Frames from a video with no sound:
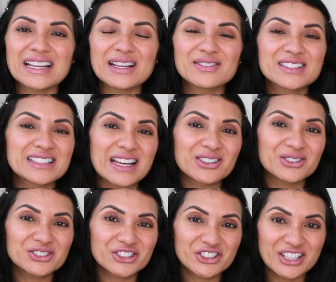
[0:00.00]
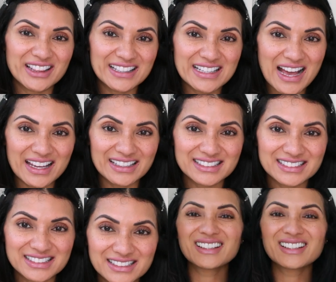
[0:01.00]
that have settled during the night.